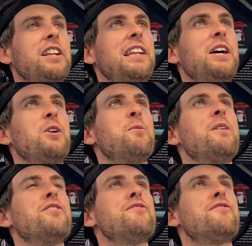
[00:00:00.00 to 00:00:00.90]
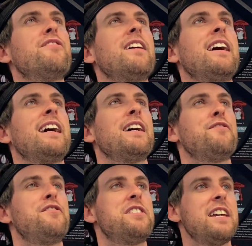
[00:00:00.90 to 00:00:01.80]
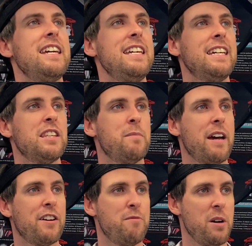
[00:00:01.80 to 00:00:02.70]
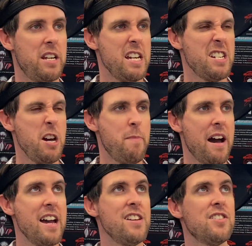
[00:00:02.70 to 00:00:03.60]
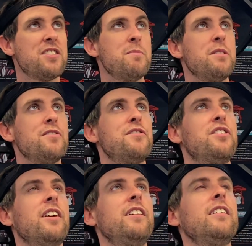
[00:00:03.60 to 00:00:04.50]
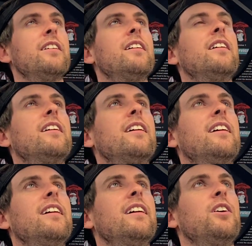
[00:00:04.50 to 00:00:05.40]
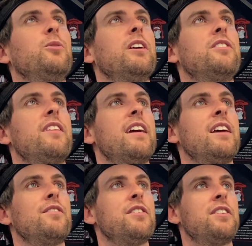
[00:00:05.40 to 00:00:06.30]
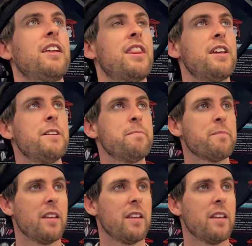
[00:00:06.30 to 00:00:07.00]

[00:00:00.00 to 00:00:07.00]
a little bit of fatigue in the back of my neck. No pain, just a bit of fatigue as we get to the end of the 10th there.